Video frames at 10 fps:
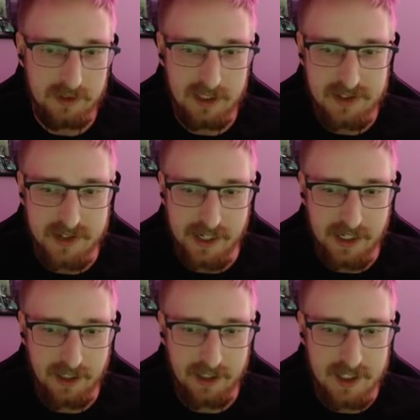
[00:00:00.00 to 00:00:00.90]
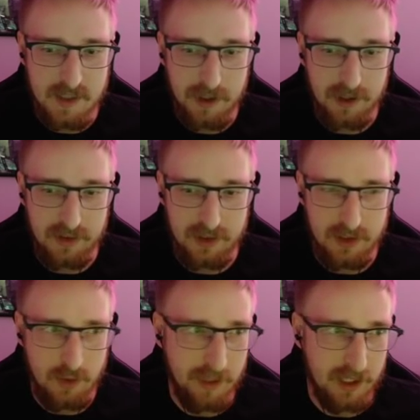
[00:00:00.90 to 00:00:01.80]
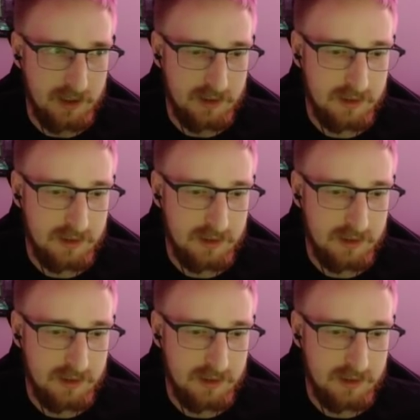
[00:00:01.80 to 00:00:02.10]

It's like, it's part of the new meta.